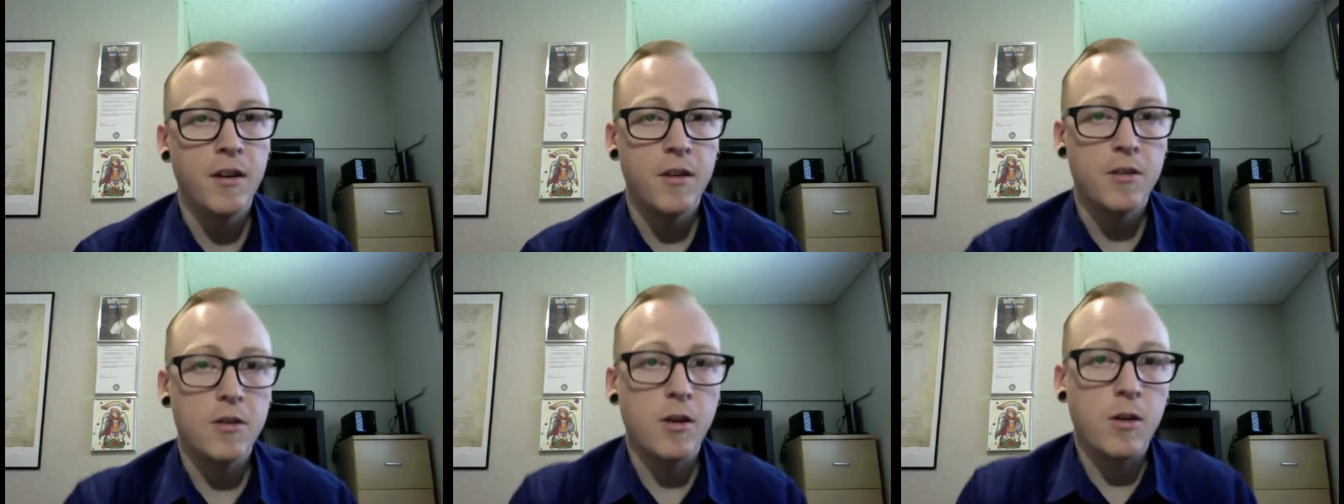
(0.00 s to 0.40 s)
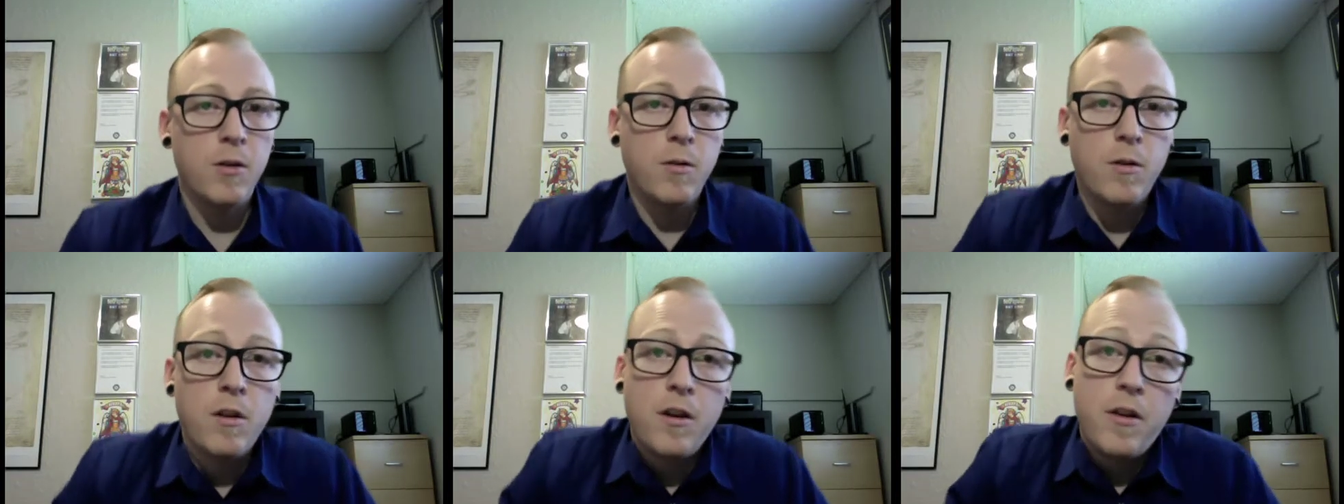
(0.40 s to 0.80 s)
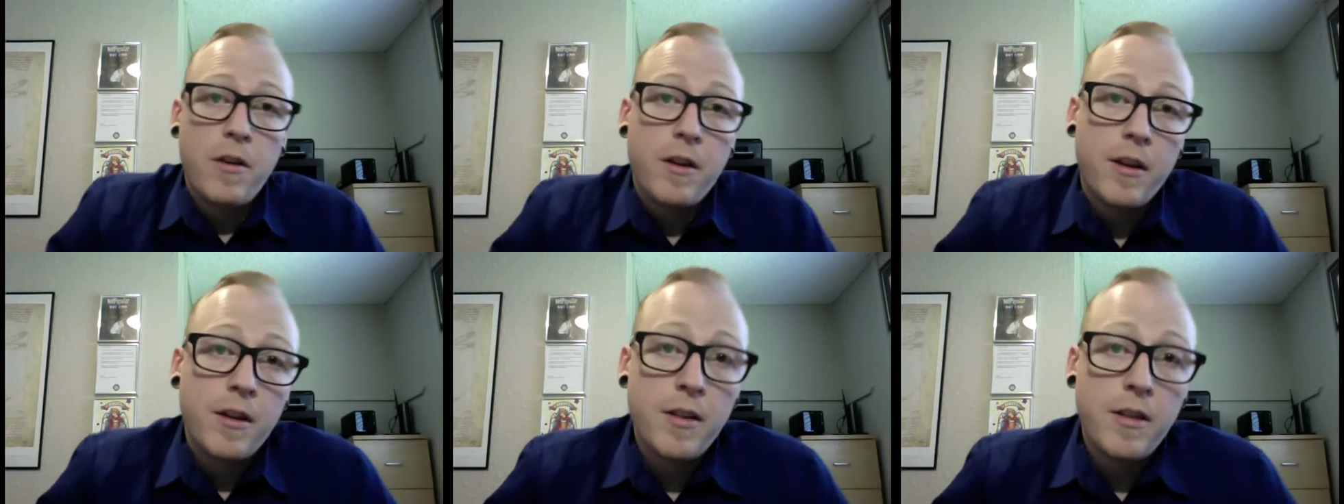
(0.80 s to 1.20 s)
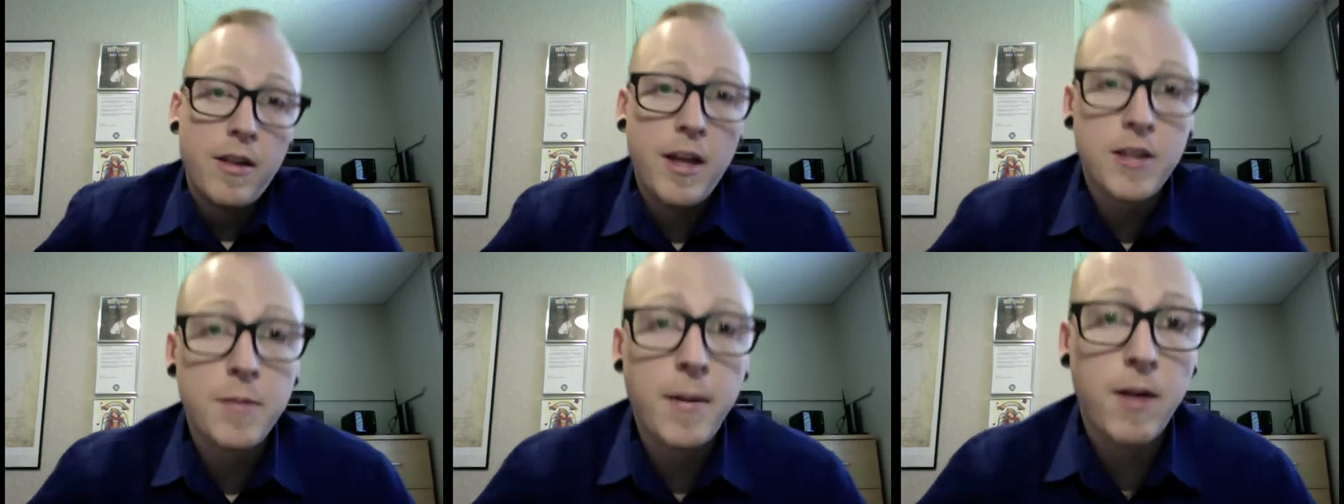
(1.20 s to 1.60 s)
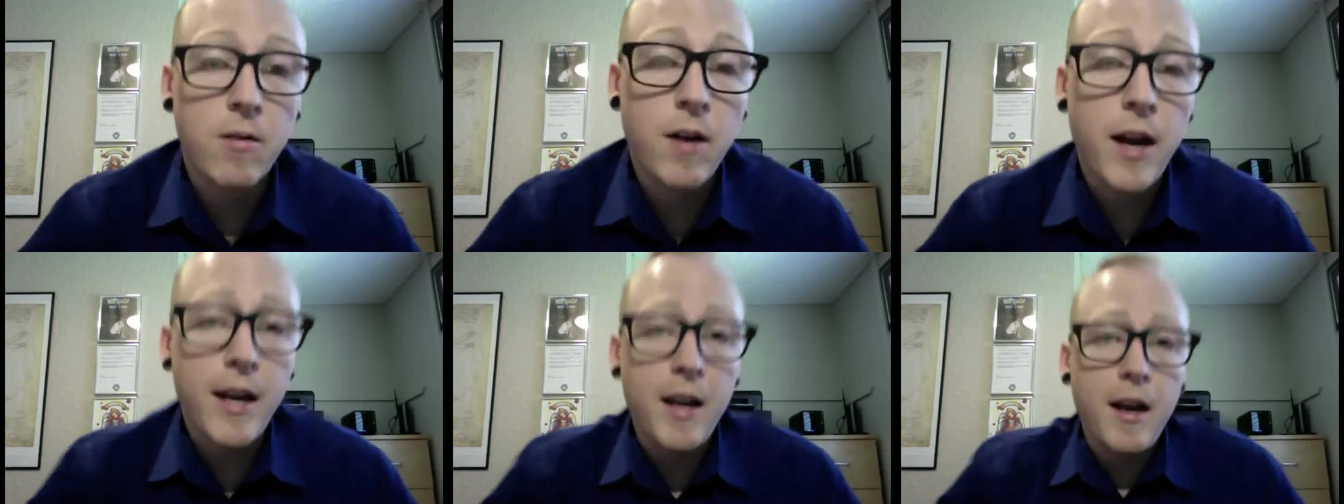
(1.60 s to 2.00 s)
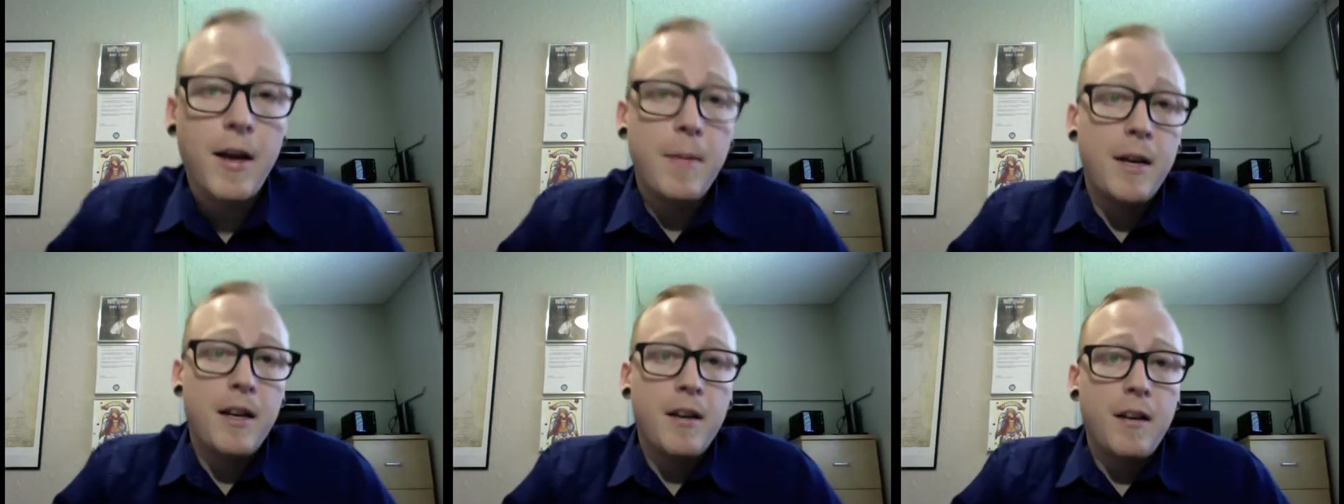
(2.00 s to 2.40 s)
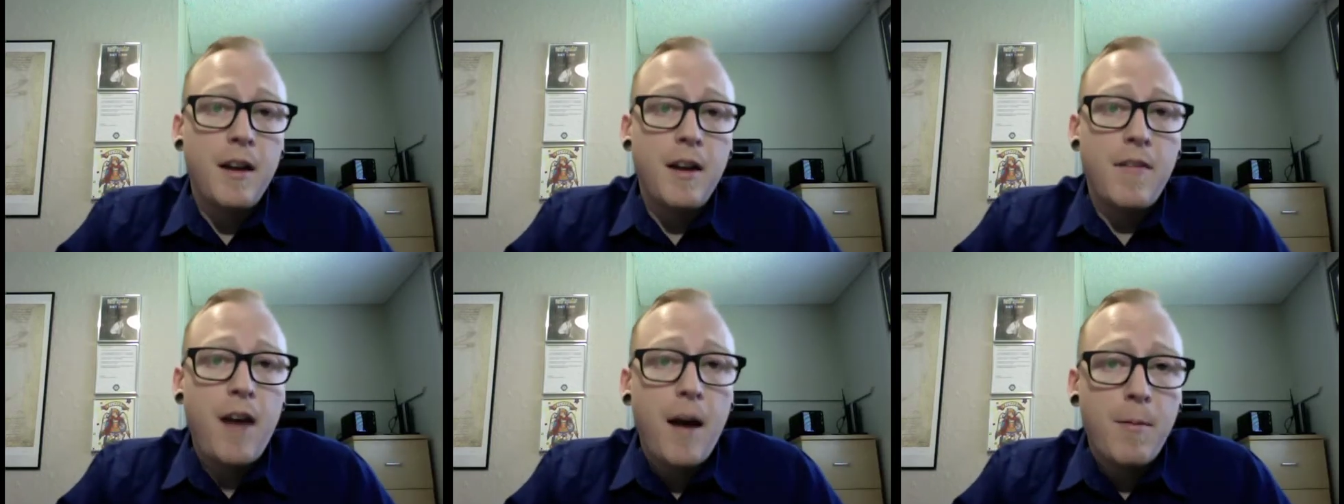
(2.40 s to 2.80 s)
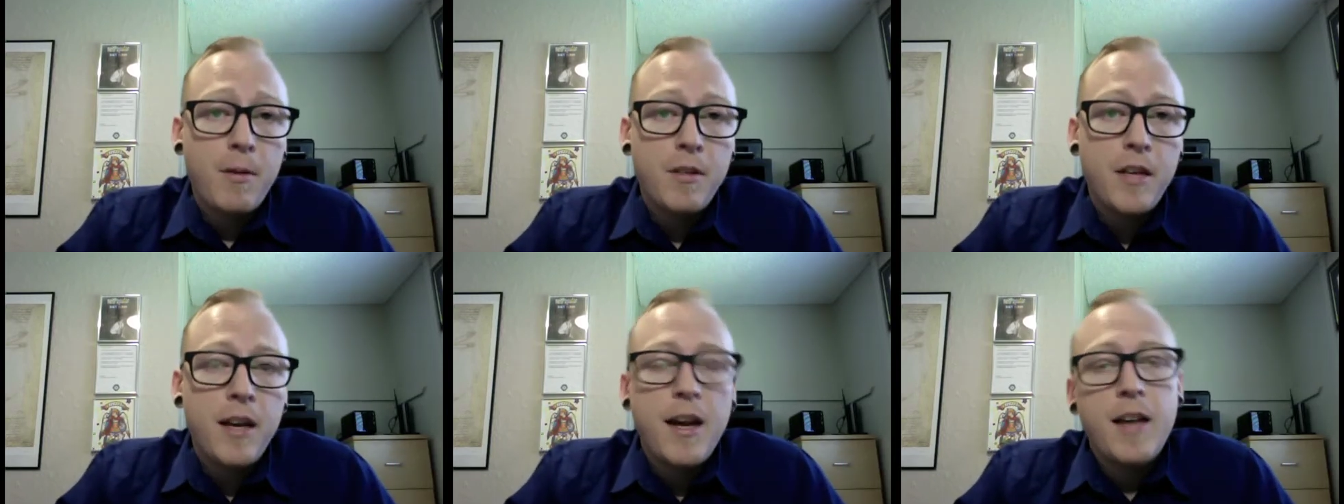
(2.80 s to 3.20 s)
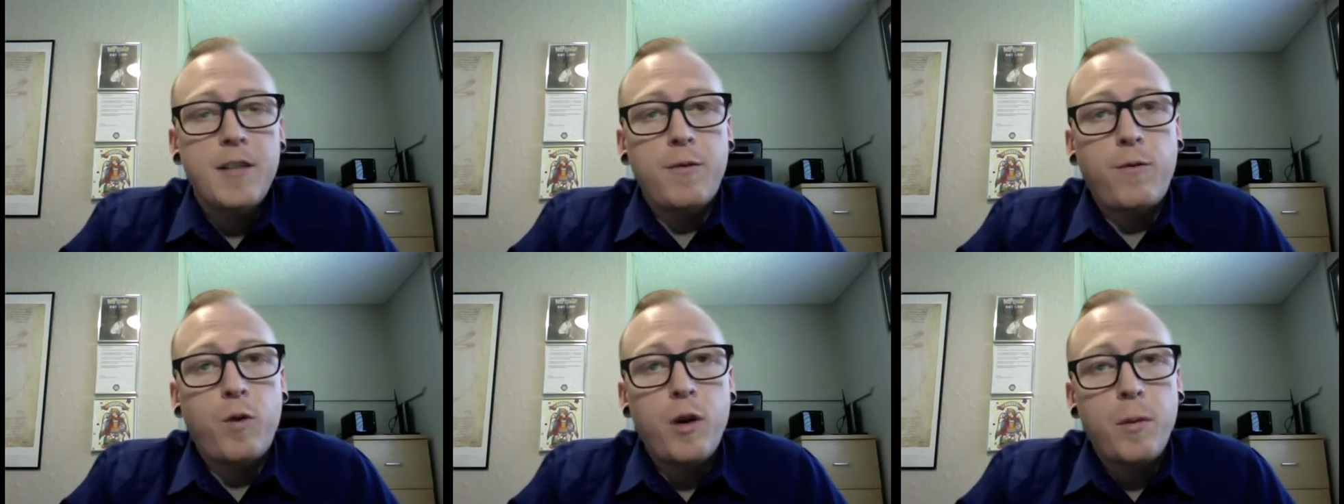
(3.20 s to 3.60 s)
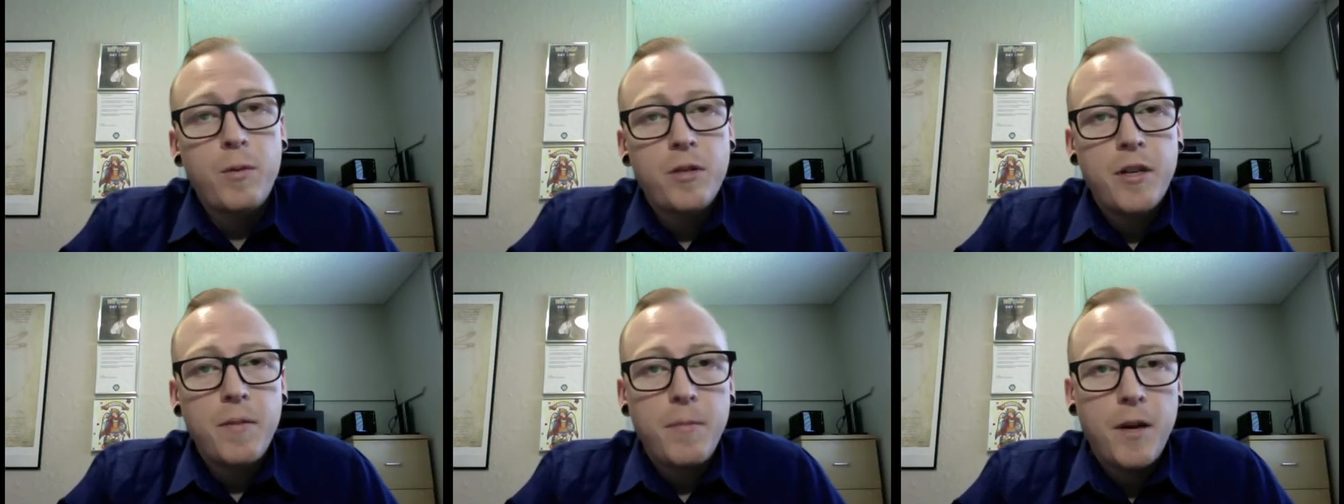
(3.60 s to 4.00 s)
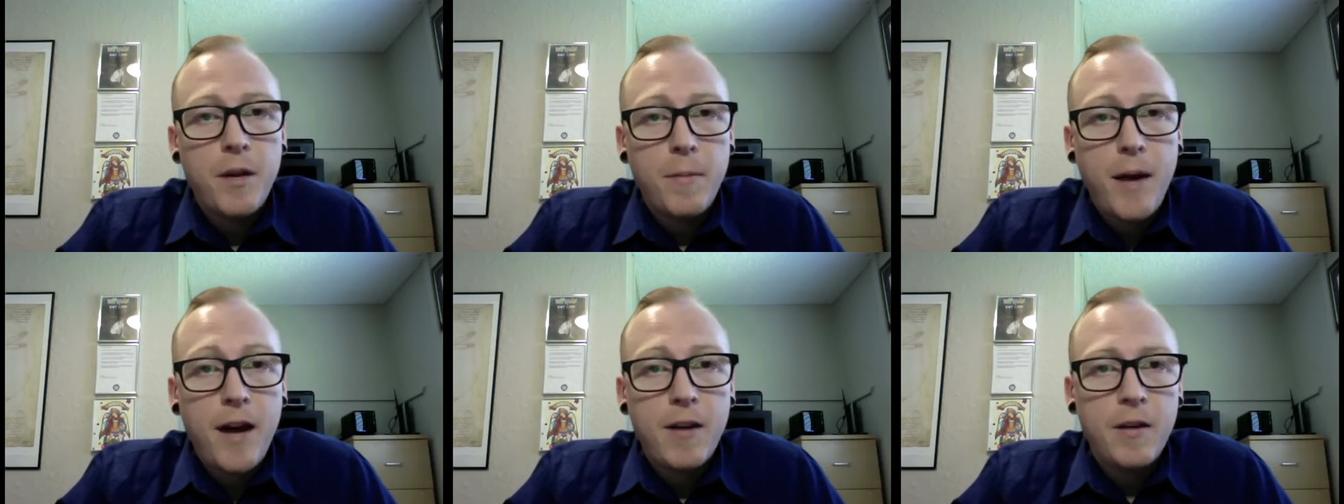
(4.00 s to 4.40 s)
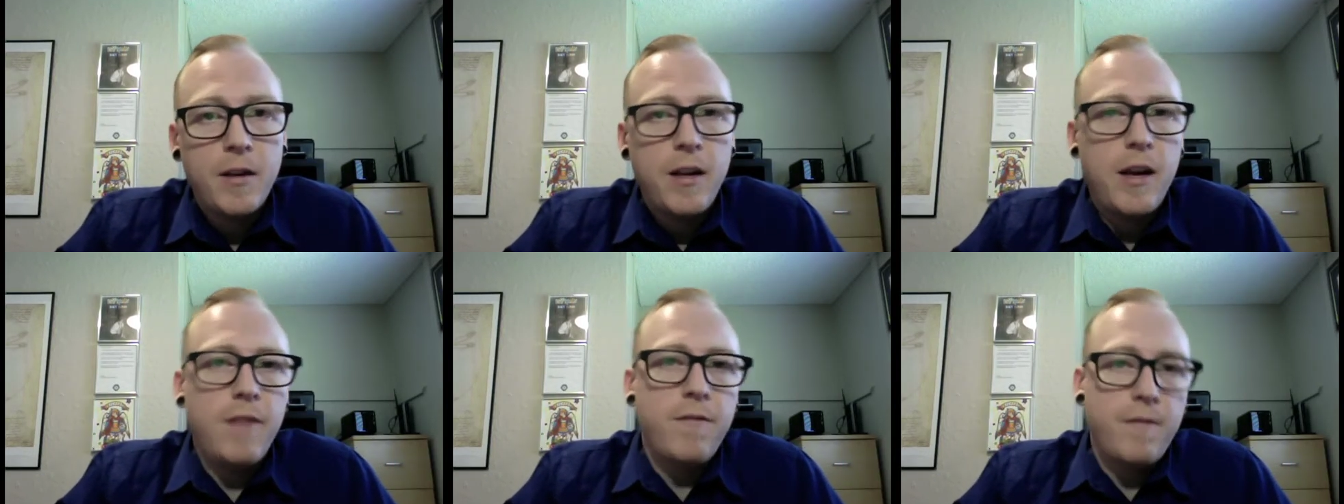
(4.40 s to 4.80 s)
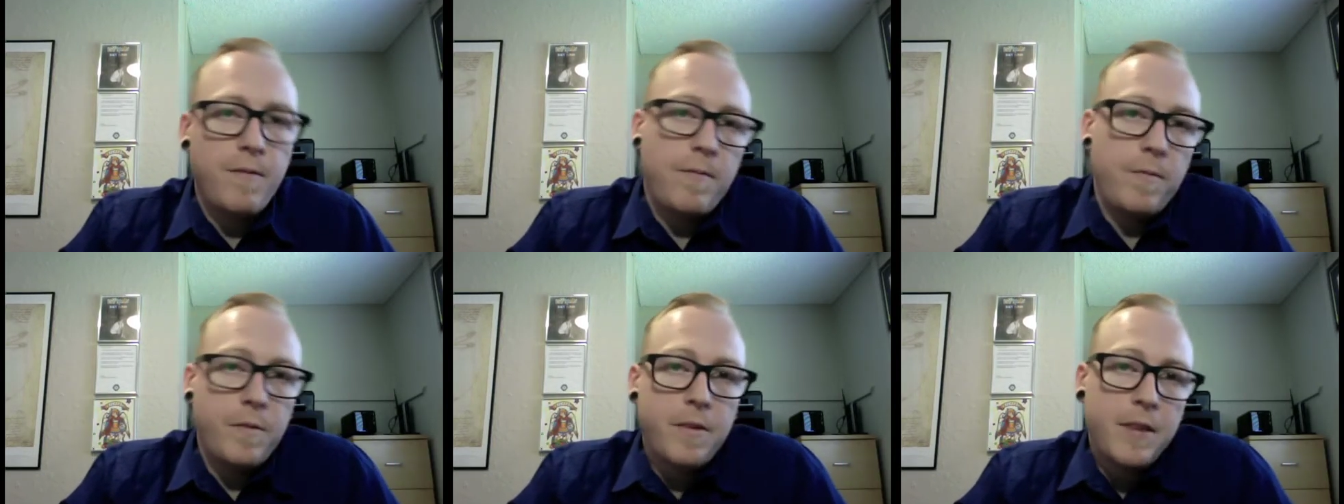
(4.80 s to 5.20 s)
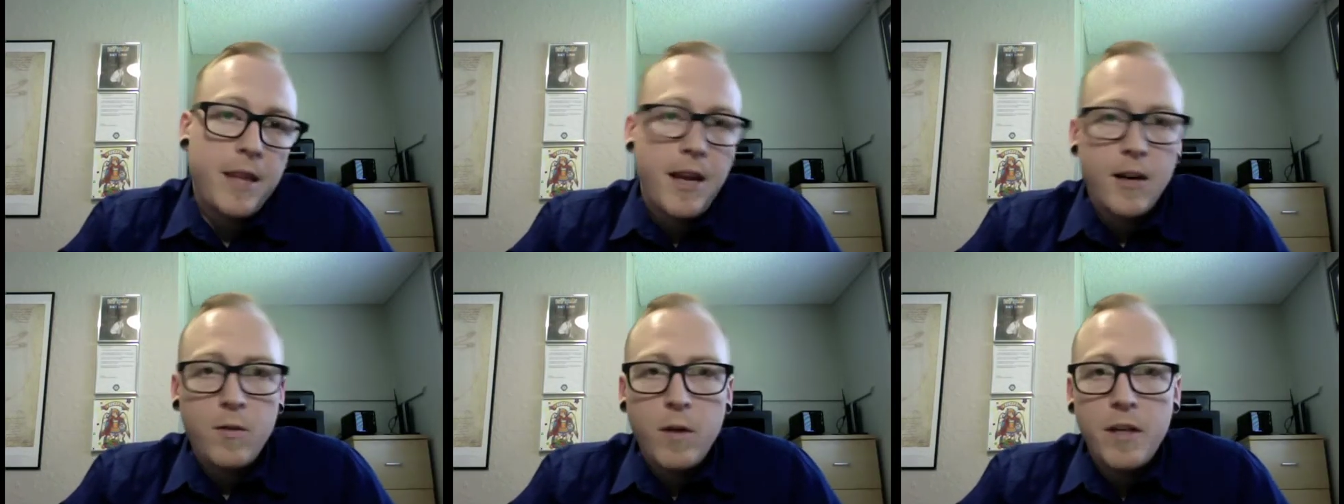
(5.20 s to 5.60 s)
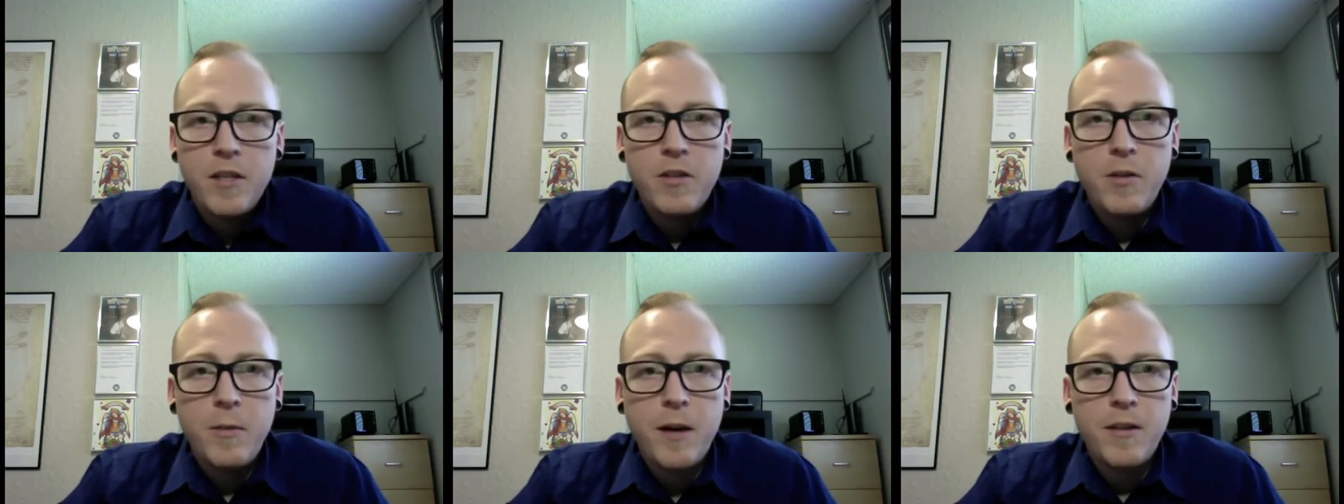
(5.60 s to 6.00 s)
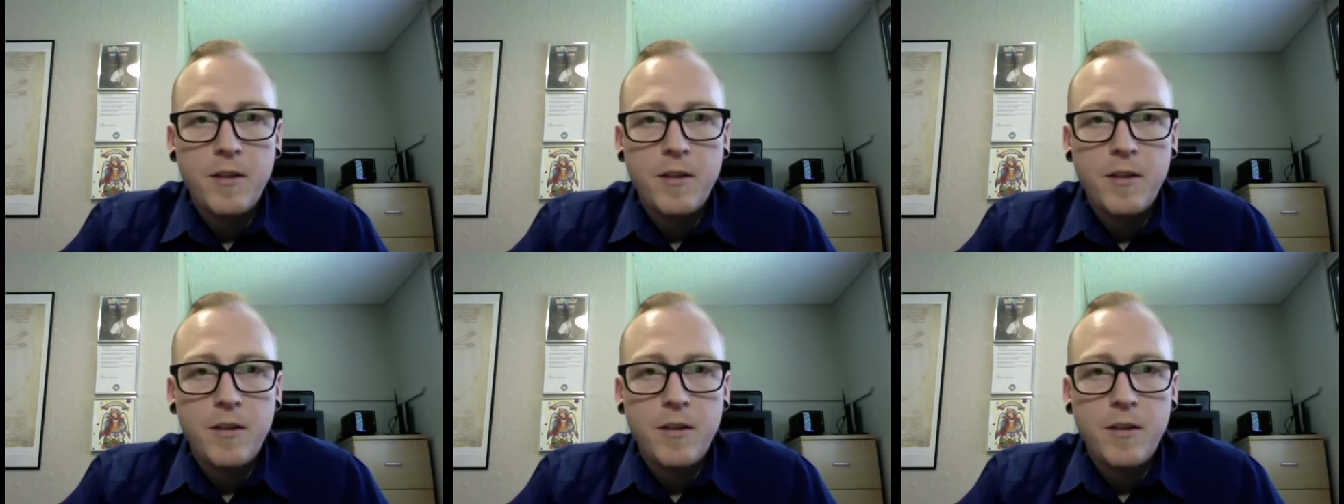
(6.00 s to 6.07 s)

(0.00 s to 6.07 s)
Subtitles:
So that's about right. I mean, if Apple's saying it has 40% better battery life, that equates to about the